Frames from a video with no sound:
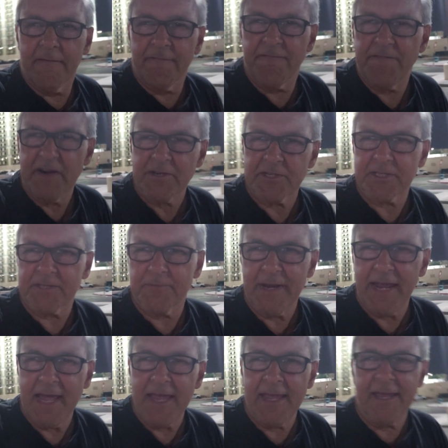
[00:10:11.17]
first when
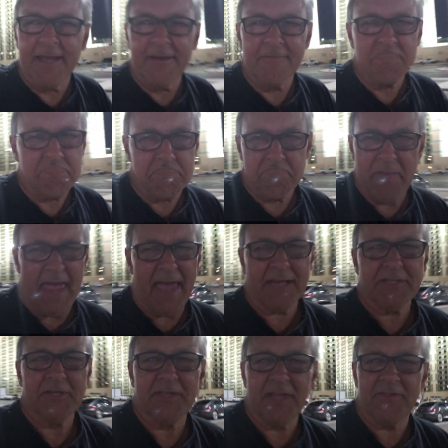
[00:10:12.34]
I, by
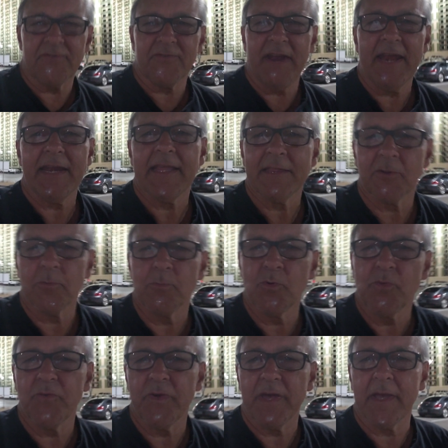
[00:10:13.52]
accident, ran into
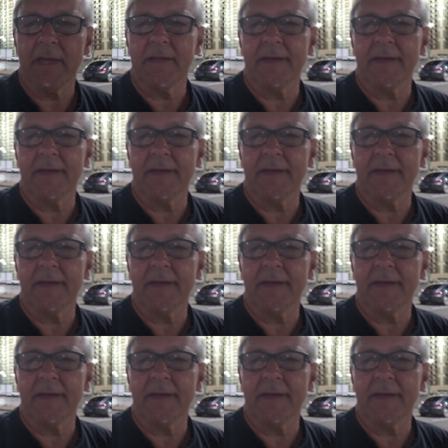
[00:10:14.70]
movie,